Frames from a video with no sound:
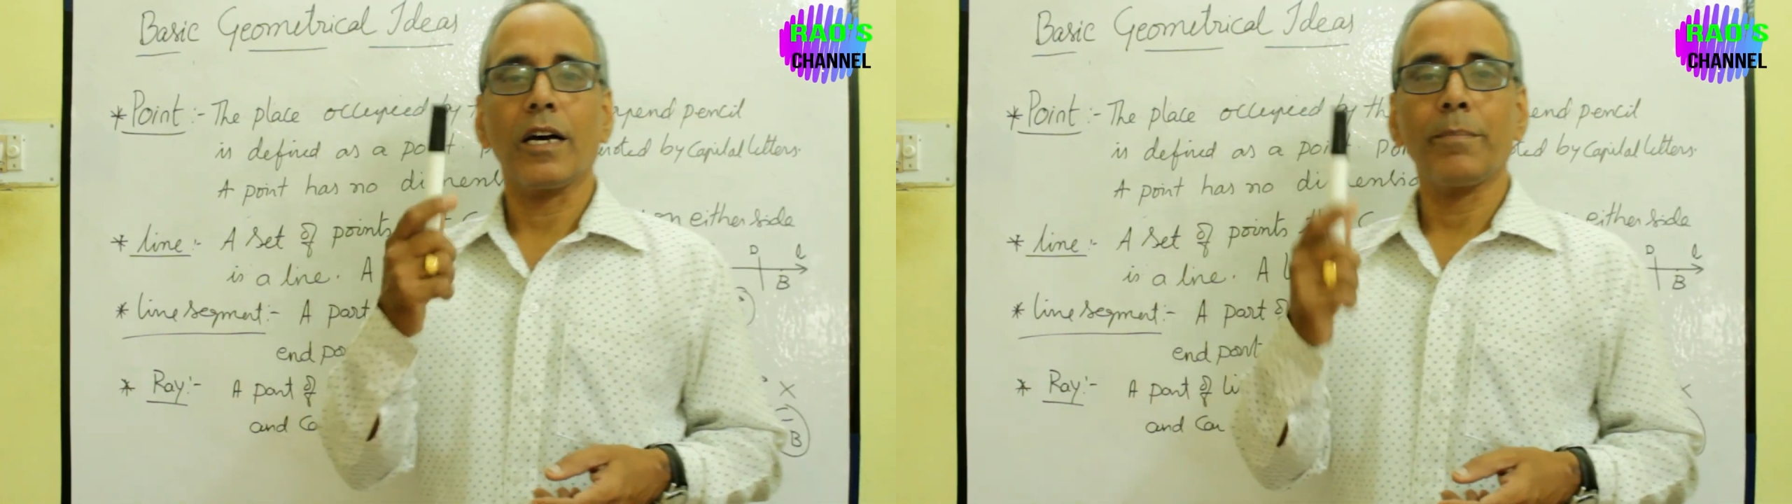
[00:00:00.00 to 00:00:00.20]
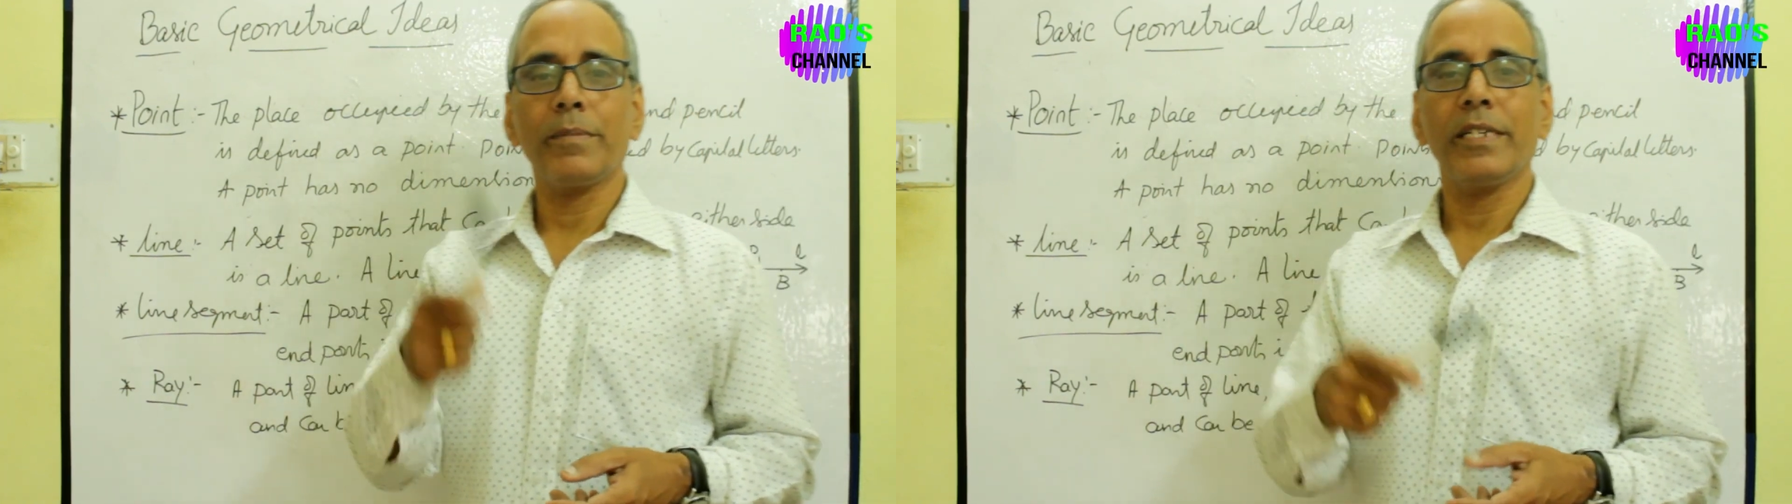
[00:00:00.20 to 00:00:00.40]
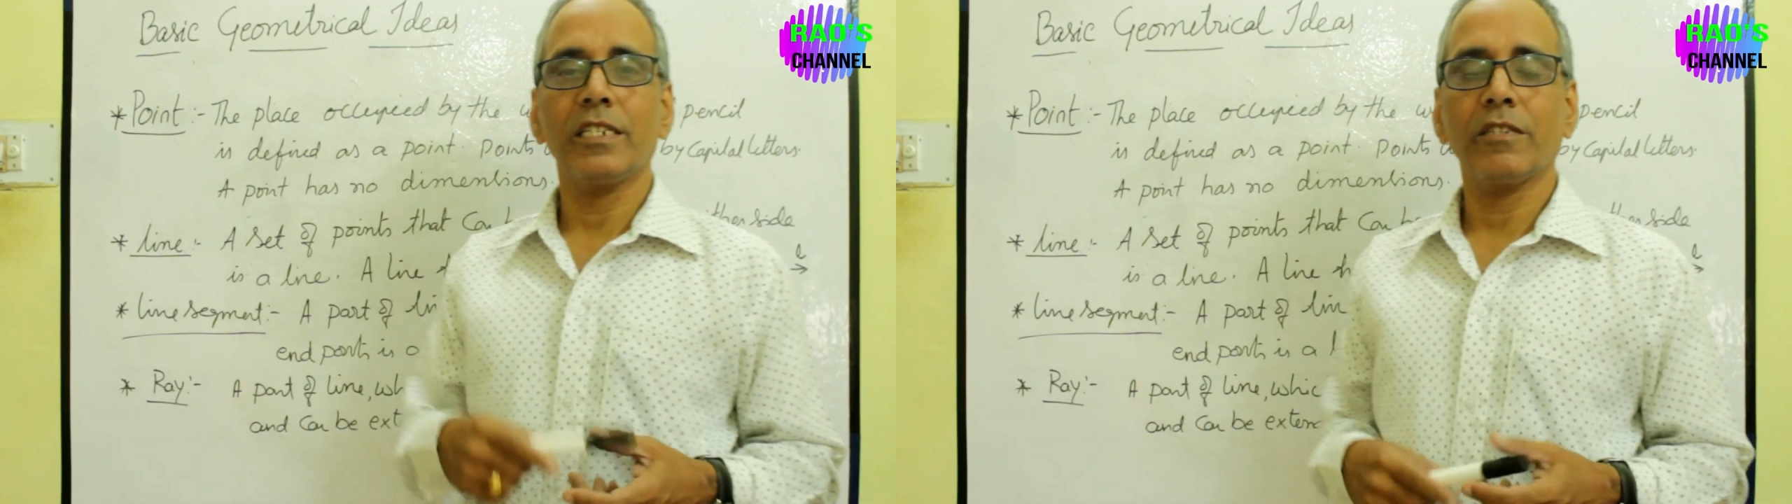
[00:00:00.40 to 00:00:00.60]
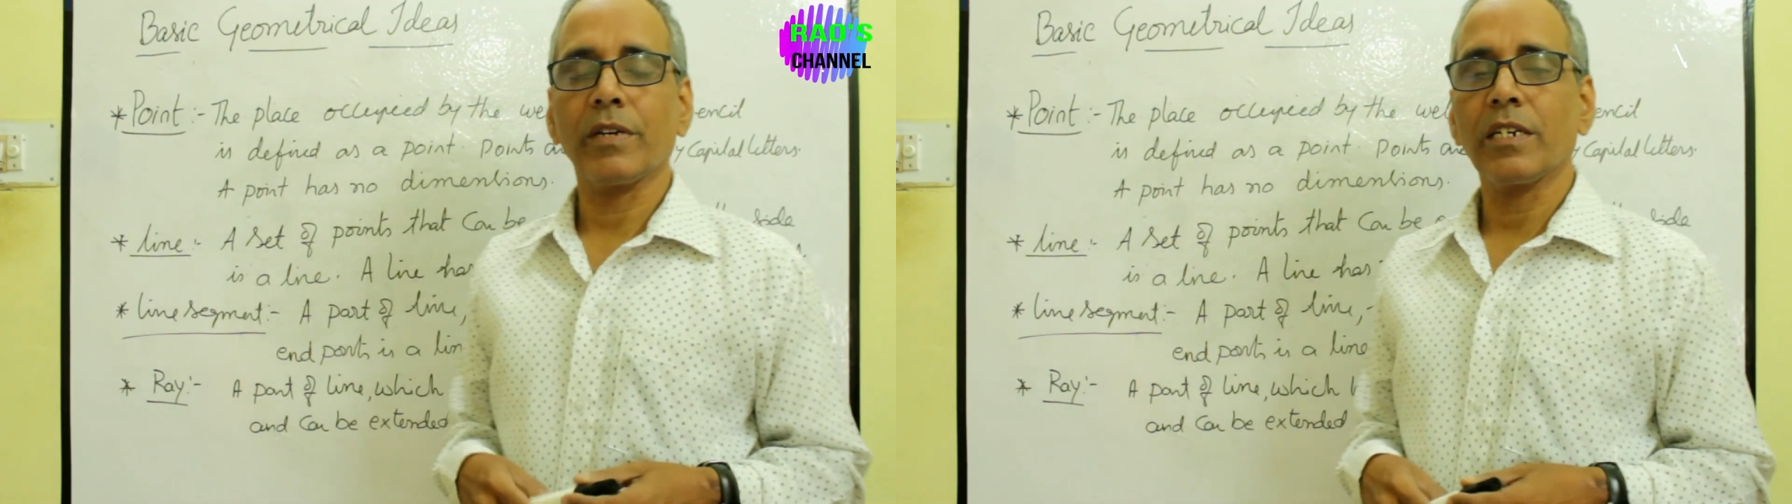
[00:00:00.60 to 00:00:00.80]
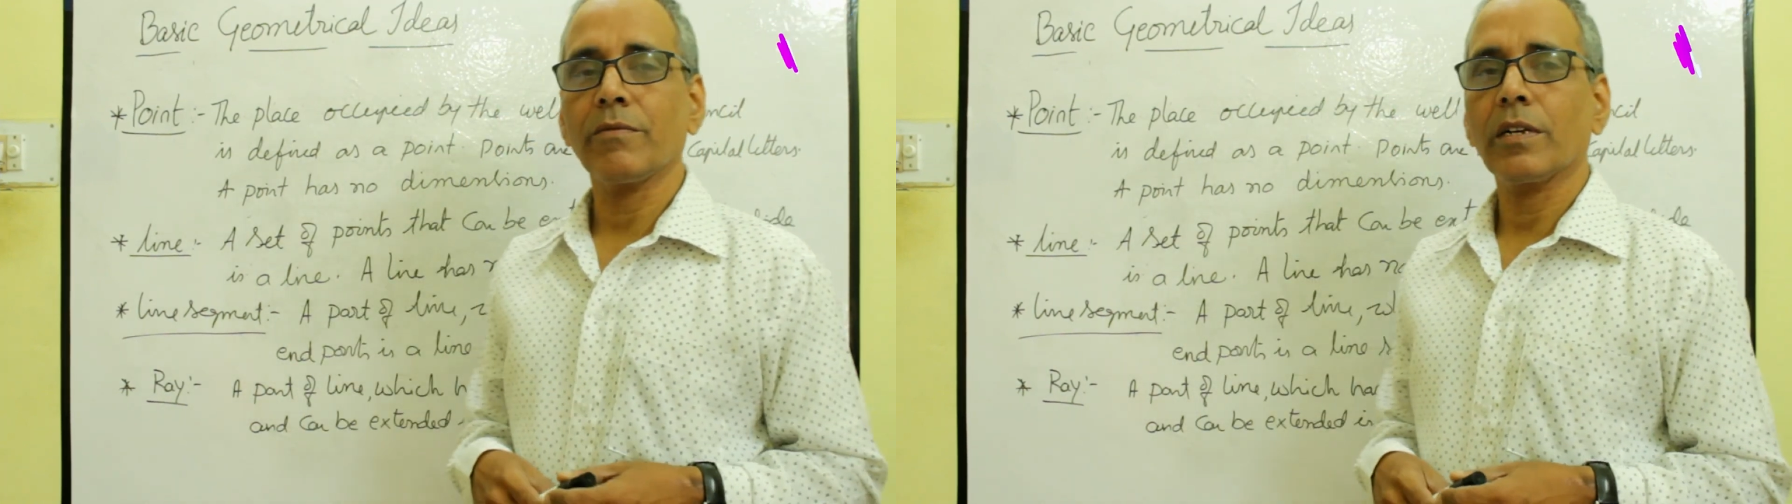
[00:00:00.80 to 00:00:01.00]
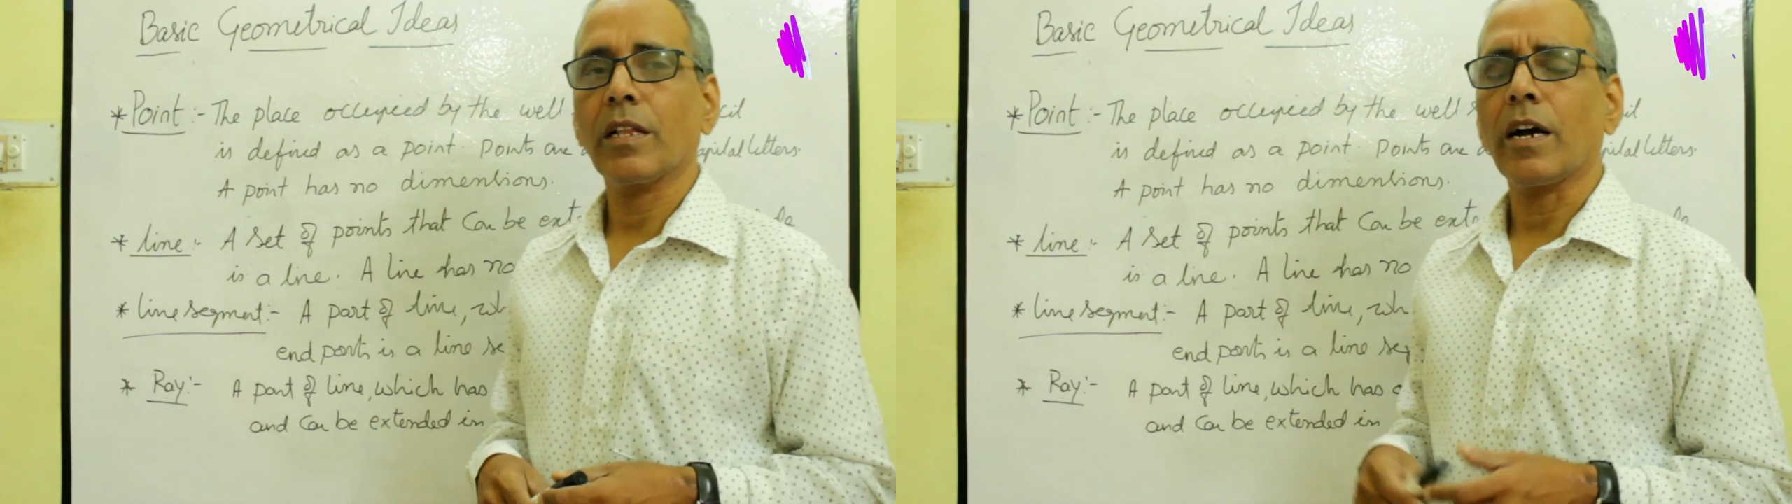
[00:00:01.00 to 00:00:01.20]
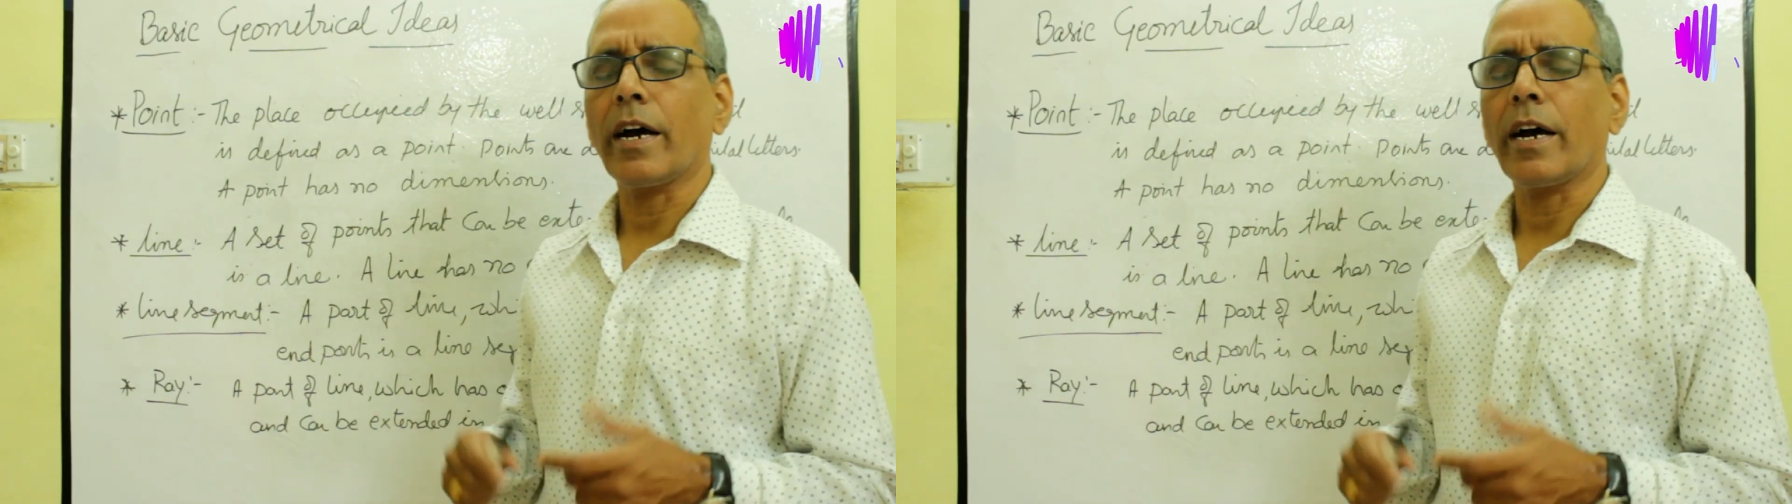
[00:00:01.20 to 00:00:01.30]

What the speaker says: updates whenever